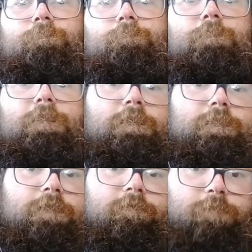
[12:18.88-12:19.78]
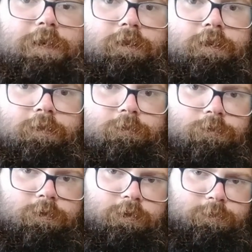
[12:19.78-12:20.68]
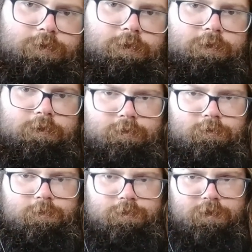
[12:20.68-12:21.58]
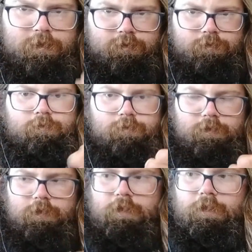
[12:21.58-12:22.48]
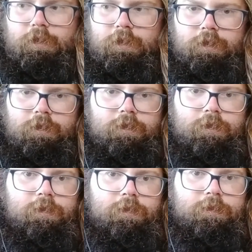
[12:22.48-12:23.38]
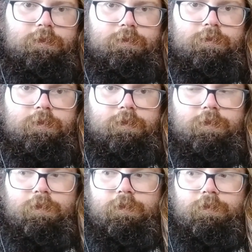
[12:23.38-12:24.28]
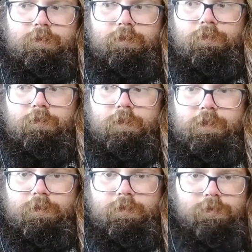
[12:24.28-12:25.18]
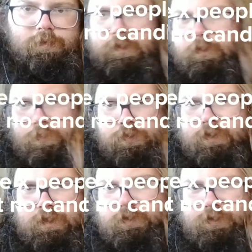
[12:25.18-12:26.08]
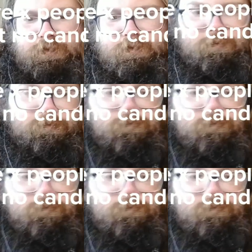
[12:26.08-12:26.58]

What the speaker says: meetings I've been on where I'm talking to a potential client and they're like, "There's no production